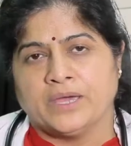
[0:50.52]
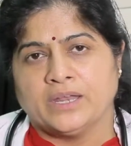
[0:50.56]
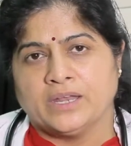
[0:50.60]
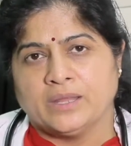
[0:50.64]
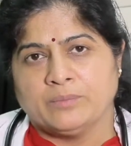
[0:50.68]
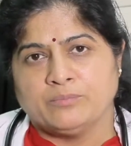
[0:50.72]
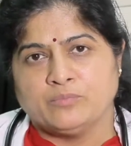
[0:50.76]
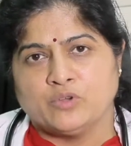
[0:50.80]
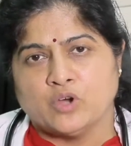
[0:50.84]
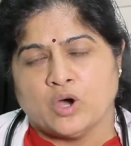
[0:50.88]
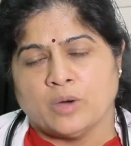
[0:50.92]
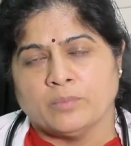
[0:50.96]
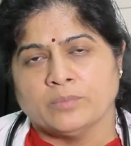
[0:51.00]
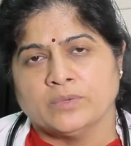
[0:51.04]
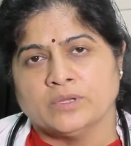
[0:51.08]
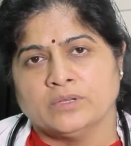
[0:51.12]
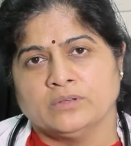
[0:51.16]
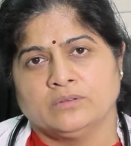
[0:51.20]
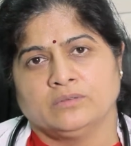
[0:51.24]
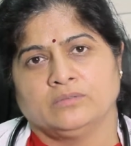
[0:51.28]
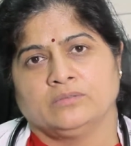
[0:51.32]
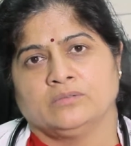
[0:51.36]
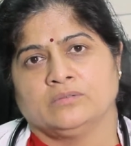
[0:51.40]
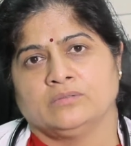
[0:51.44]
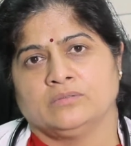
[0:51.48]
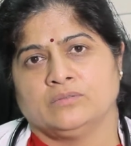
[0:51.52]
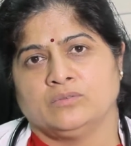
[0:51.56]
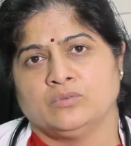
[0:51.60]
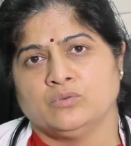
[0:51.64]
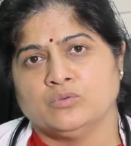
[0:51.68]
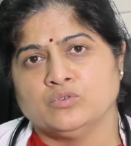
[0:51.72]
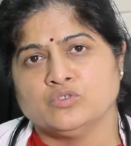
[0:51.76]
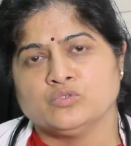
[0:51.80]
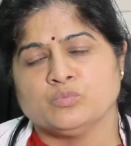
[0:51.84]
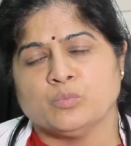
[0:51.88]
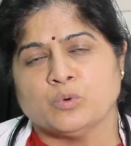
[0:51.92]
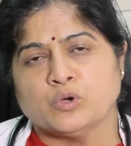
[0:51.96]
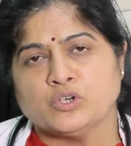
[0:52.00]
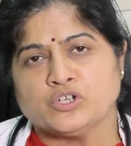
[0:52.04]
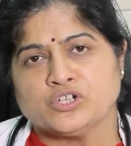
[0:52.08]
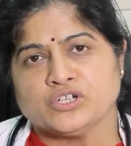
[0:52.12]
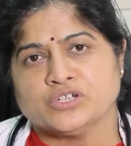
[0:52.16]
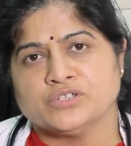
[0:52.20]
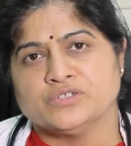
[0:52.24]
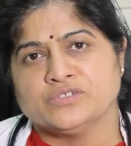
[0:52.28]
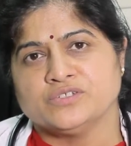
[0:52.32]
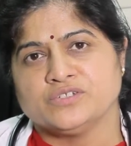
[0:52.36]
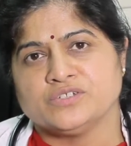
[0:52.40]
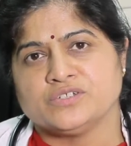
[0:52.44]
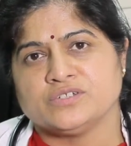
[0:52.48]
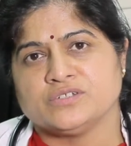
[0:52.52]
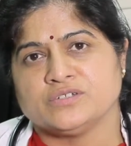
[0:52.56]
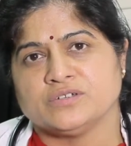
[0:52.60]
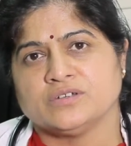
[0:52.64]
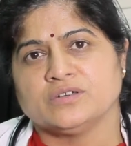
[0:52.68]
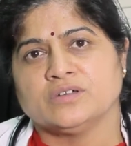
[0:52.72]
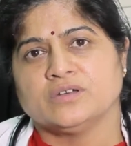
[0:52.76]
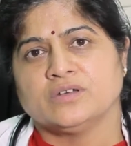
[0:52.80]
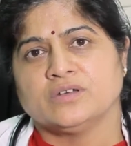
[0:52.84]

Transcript: pain abdomen, loose motions.